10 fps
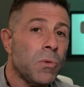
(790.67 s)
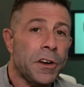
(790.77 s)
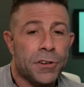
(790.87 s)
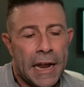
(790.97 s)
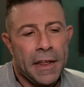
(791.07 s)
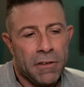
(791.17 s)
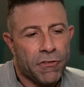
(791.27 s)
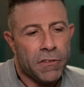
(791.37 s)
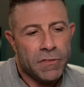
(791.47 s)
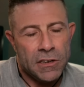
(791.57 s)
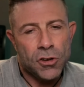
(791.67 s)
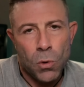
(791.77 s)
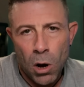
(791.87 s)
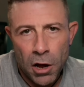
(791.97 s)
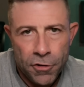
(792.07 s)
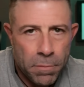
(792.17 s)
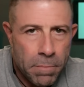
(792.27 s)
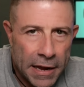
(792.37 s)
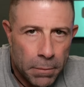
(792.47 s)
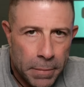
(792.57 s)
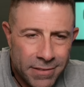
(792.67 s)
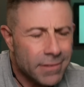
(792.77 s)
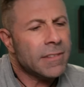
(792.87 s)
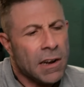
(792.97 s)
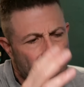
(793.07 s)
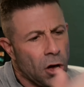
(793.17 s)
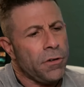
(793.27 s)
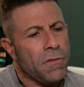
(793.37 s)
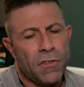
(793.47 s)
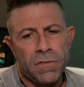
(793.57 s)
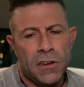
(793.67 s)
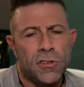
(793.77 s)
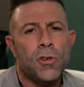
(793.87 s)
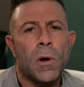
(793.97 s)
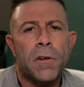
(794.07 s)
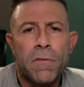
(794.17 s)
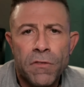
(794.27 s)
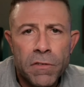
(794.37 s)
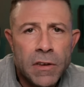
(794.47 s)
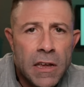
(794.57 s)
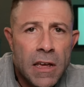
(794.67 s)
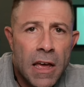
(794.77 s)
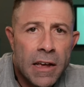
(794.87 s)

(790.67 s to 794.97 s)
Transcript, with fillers: where you're getting 50 to 100 megabits instead of 150 to 250.